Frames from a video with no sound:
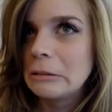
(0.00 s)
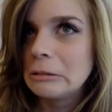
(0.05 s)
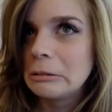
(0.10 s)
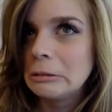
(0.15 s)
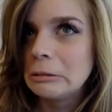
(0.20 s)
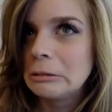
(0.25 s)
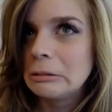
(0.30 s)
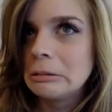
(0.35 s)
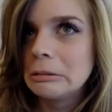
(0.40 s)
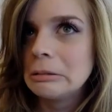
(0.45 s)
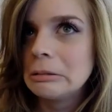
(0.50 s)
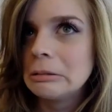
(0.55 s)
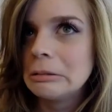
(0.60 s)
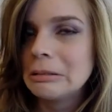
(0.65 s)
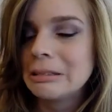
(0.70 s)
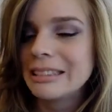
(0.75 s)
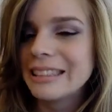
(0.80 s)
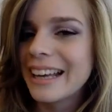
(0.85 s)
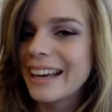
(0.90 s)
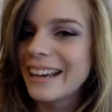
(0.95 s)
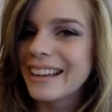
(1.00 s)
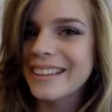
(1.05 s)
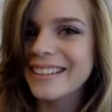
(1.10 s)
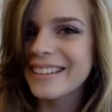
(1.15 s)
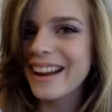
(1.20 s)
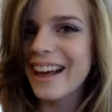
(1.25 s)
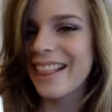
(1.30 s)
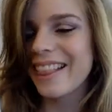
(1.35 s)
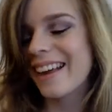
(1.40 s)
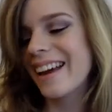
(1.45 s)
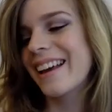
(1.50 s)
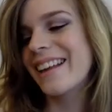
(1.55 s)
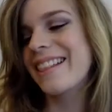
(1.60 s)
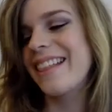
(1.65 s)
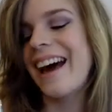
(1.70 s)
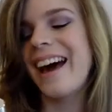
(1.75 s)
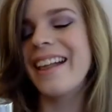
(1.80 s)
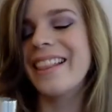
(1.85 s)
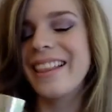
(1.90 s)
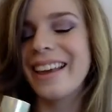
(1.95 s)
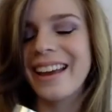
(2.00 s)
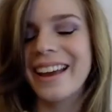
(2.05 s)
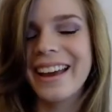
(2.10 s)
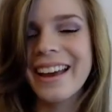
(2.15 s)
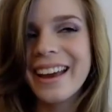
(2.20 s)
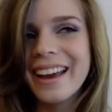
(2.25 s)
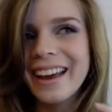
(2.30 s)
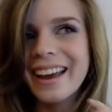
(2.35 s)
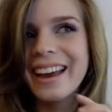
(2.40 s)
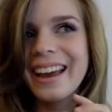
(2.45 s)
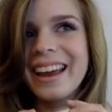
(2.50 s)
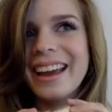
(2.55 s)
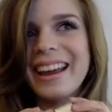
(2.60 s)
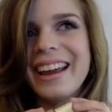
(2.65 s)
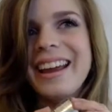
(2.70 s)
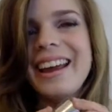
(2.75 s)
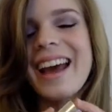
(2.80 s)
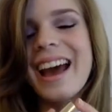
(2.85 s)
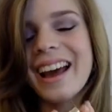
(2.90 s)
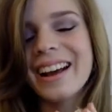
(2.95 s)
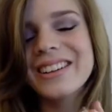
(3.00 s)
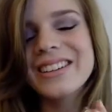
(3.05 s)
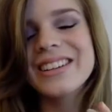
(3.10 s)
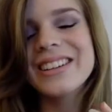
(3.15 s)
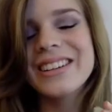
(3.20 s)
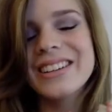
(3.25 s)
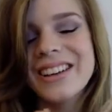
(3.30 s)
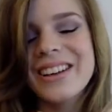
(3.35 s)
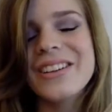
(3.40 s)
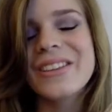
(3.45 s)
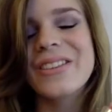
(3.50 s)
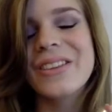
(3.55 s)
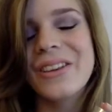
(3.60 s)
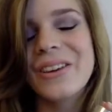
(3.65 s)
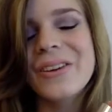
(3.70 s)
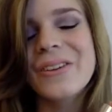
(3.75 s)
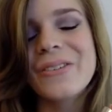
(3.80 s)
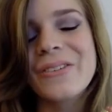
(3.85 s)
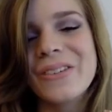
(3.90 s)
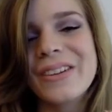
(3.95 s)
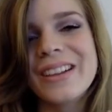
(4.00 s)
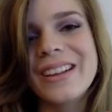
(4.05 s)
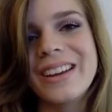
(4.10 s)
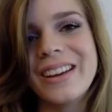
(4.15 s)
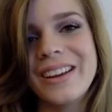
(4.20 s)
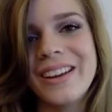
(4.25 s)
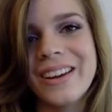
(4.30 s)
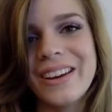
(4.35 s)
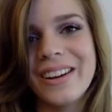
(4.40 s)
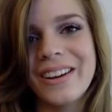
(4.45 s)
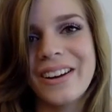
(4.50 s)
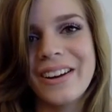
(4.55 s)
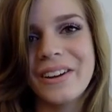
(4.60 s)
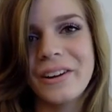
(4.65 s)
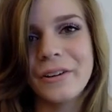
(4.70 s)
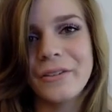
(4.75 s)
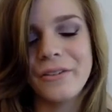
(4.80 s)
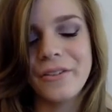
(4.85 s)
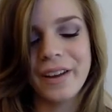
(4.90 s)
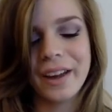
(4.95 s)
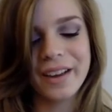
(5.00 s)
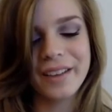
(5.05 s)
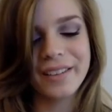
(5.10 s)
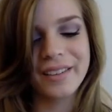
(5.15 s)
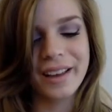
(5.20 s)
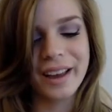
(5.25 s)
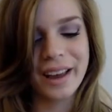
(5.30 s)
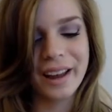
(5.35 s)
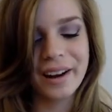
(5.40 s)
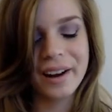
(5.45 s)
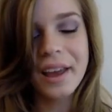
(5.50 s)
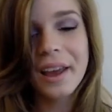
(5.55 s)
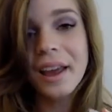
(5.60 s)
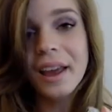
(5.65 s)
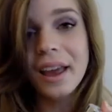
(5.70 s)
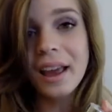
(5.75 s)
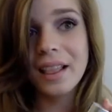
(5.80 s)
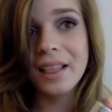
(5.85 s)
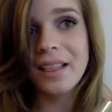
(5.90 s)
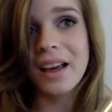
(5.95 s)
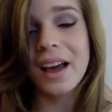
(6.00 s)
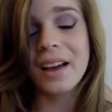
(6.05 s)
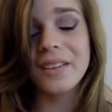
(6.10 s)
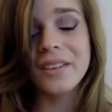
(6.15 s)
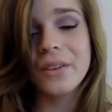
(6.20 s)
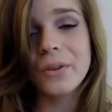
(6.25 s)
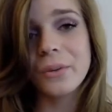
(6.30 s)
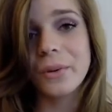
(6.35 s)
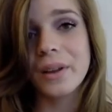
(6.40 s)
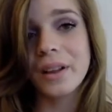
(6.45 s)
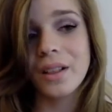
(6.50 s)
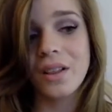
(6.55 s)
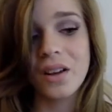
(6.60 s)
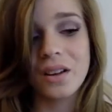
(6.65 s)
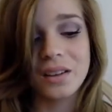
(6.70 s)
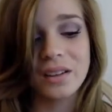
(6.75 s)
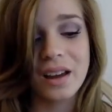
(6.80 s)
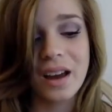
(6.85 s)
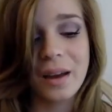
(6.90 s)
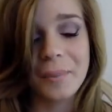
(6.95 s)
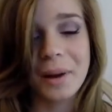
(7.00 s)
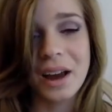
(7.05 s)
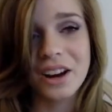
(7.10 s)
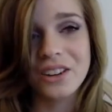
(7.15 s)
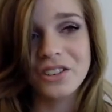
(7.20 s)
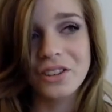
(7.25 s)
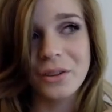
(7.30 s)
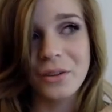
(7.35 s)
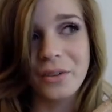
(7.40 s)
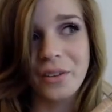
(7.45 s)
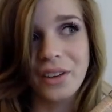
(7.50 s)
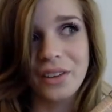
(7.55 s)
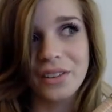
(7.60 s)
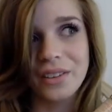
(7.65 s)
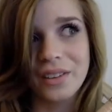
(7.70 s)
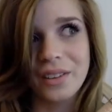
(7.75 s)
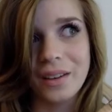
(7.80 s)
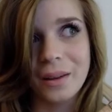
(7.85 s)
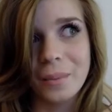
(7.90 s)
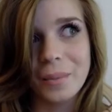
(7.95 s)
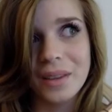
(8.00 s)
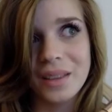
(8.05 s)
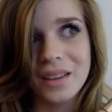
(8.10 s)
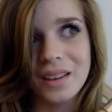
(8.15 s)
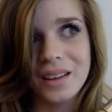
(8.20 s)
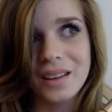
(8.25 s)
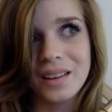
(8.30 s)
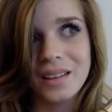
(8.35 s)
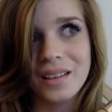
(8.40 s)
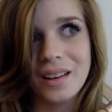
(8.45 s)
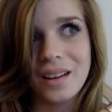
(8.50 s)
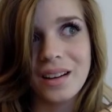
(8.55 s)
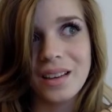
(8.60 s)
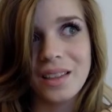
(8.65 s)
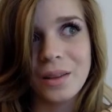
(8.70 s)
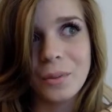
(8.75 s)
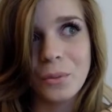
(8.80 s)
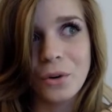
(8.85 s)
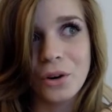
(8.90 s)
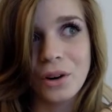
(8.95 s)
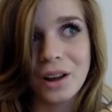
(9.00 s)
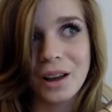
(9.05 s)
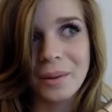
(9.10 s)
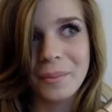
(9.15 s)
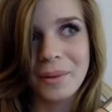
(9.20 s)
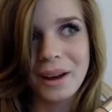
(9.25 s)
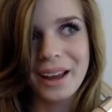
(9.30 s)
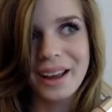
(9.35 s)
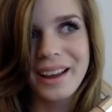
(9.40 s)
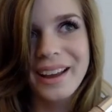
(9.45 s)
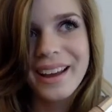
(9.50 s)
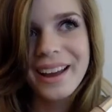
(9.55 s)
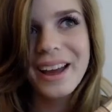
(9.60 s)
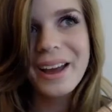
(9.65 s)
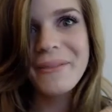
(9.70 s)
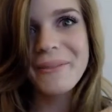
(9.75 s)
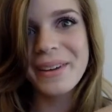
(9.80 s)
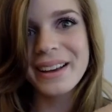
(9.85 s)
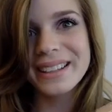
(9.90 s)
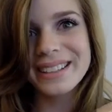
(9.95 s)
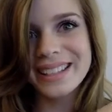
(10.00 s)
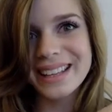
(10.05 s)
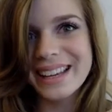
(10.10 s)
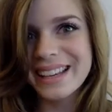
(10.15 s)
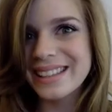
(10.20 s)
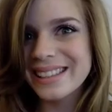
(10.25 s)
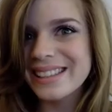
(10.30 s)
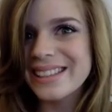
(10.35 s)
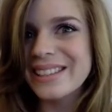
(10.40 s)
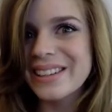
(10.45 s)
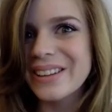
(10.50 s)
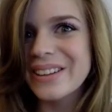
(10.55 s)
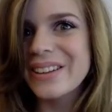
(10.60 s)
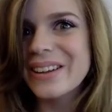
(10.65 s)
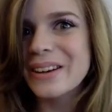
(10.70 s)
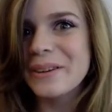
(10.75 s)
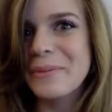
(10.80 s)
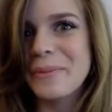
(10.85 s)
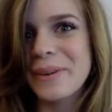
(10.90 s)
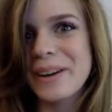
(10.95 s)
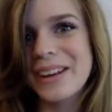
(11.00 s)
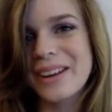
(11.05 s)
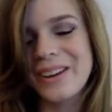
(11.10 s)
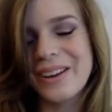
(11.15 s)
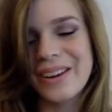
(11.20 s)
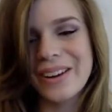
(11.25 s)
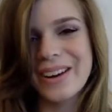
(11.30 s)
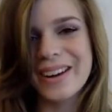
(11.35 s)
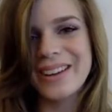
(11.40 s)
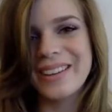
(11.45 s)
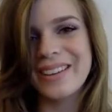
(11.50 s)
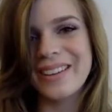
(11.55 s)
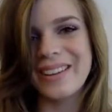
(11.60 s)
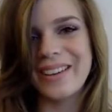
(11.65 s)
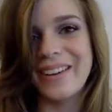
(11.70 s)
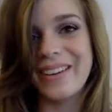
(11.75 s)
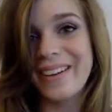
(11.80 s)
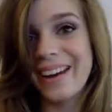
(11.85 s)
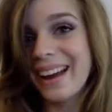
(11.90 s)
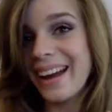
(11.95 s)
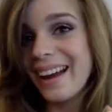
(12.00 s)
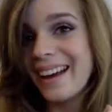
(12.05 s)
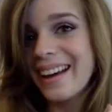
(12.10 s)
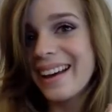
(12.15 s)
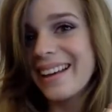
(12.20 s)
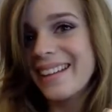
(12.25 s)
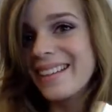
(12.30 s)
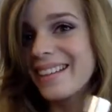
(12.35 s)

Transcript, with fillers: ooh. Like, it's not like that. Like, it actually does look really good on your face, and it lasts a really long time. I actually fell asleep in this, and in the morning my my skin still looked pretty good, so eh.